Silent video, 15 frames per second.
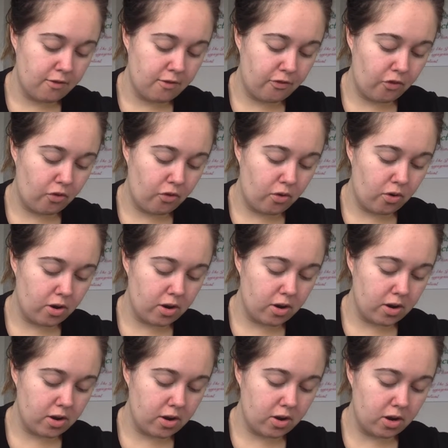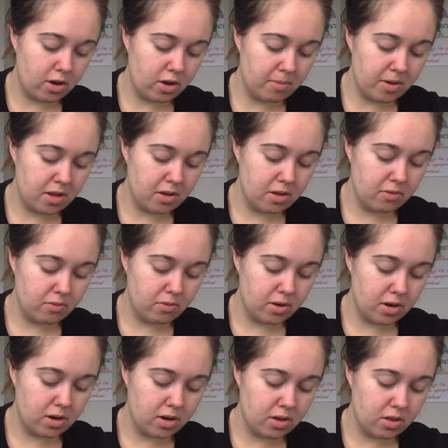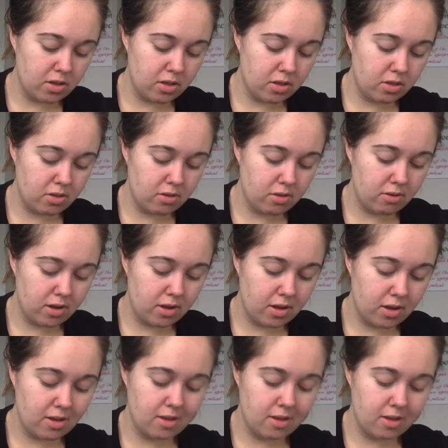4, comma, 1, 3.